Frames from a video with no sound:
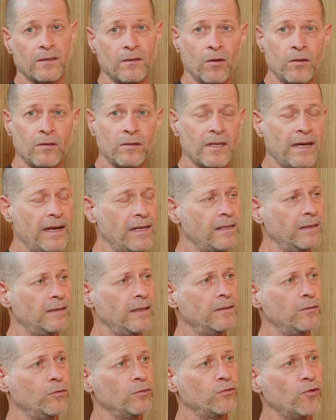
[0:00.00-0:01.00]
Don't
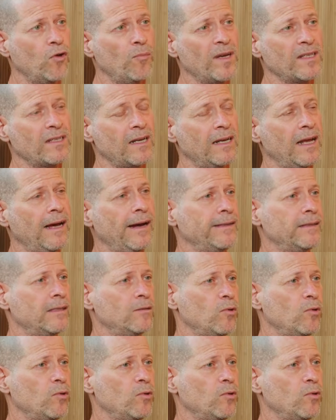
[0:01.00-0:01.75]
hesitate to drop us a line,